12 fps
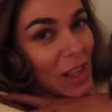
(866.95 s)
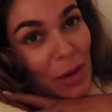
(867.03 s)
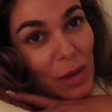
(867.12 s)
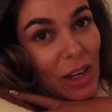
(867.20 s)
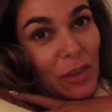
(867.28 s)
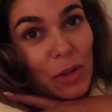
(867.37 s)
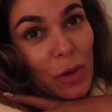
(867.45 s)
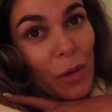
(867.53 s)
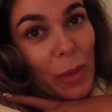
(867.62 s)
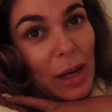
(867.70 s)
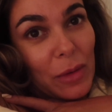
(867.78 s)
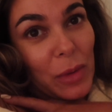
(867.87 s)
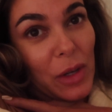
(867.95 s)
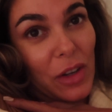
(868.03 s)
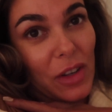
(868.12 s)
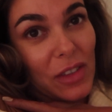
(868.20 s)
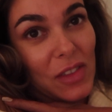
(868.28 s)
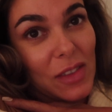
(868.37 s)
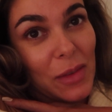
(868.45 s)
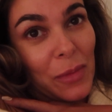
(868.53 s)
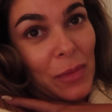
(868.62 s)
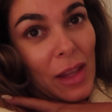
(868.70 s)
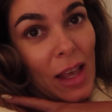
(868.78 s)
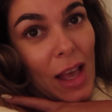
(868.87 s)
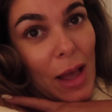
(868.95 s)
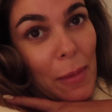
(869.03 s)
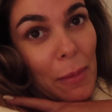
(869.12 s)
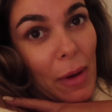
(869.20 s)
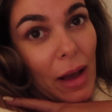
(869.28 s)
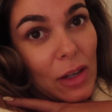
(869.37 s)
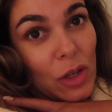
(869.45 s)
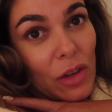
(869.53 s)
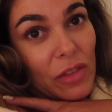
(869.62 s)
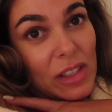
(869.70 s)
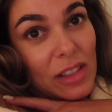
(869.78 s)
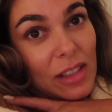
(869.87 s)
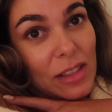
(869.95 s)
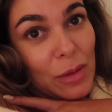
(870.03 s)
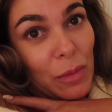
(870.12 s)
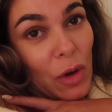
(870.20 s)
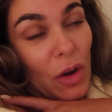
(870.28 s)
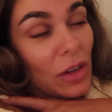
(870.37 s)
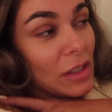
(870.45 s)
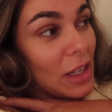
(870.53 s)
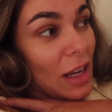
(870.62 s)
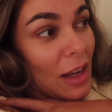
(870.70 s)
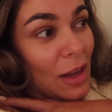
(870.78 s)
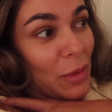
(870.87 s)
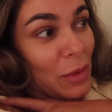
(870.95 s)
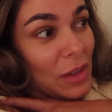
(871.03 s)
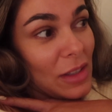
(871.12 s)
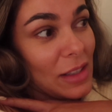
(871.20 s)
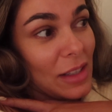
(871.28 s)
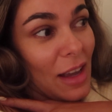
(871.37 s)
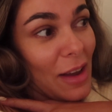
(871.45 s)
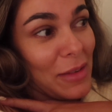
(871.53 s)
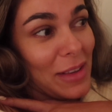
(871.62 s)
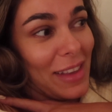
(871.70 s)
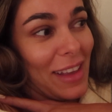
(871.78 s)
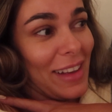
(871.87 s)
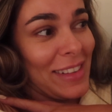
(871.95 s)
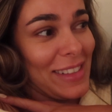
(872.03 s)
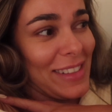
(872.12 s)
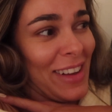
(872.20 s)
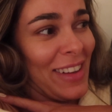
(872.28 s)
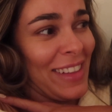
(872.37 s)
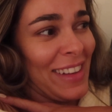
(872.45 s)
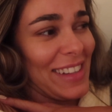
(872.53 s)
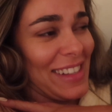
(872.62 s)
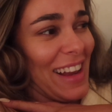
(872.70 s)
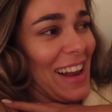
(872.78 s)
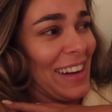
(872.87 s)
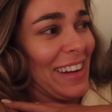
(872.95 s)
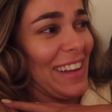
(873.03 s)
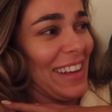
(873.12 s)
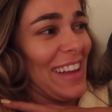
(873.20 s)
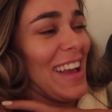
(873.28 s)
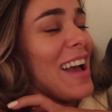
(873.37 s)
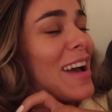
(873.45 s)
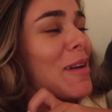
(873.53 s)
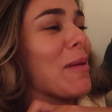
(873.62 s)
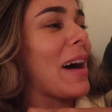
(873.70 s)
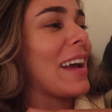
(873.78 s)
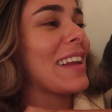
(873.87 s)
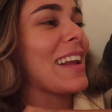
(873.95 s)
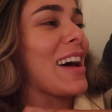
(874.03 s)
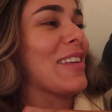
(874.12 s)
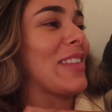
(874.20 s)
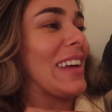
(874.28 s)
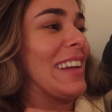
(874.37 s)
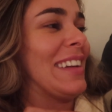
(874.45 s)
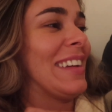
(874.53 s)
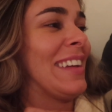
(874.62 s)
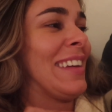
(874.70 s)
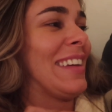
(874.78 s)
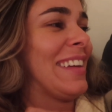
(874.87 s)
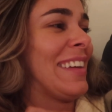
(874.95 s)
I'm gonna have to go to bed because my nervous system can't take it when there's scary things on the telly. Why are you laughing?